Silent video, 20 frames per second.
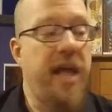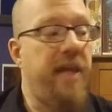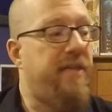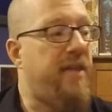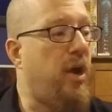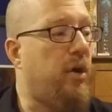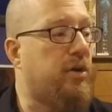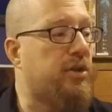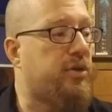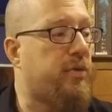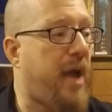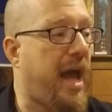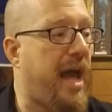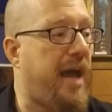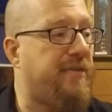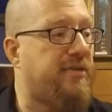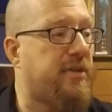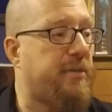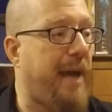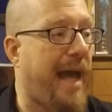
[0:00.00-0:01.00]
They also
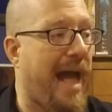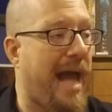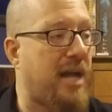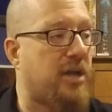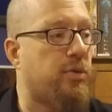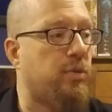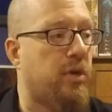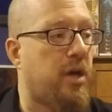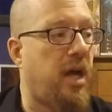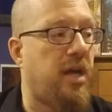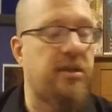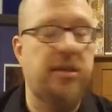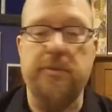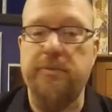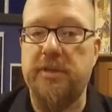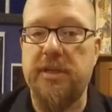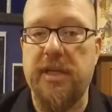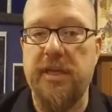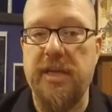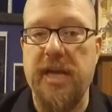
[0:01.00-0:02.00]
have some actual custom
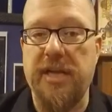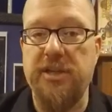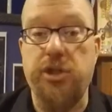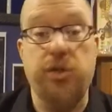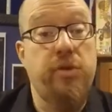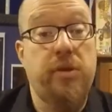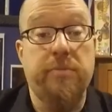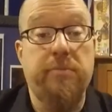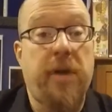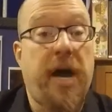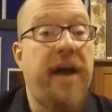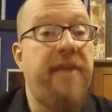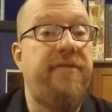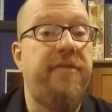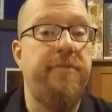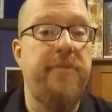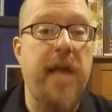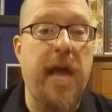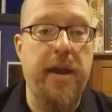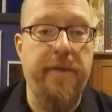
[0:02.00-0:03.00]
skid dice you can buy
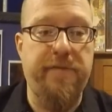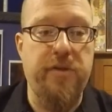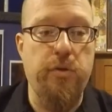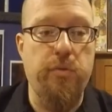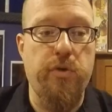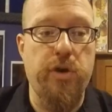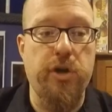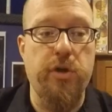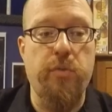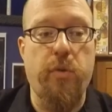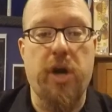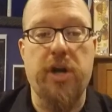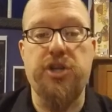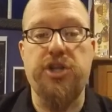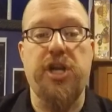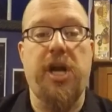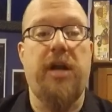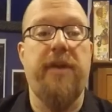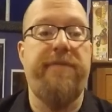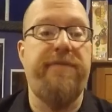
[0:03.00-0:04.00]
from them if you really want to
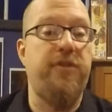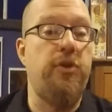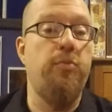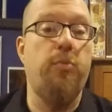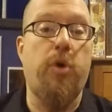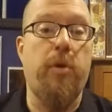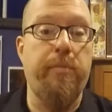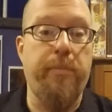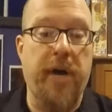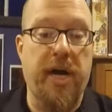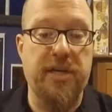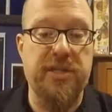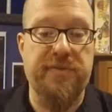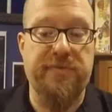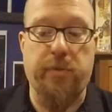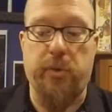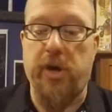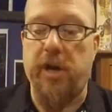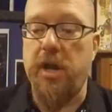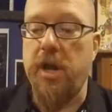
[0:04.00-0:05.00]
shell out a few more bucks
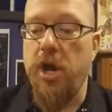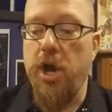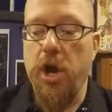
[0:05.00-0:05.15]
for it.